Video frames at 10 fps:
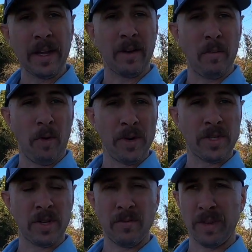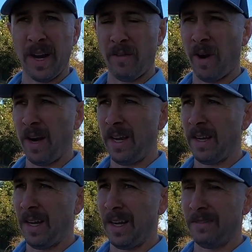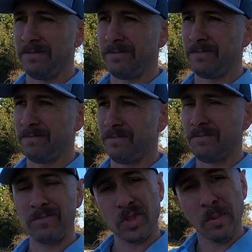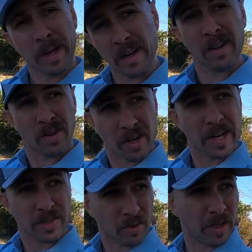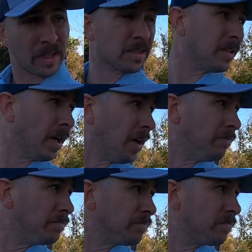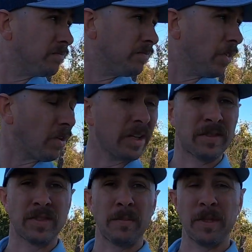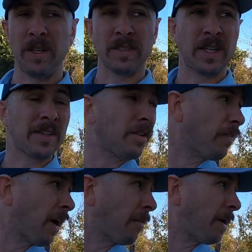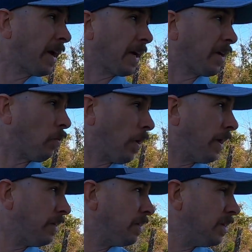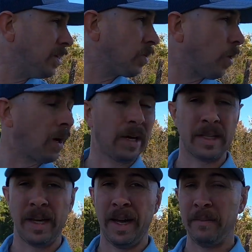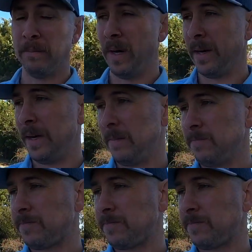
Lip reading: get a little moisture with that rain, should be at a little less risk. You know, at least if something does catch on fire, it may not get away quite like that, but I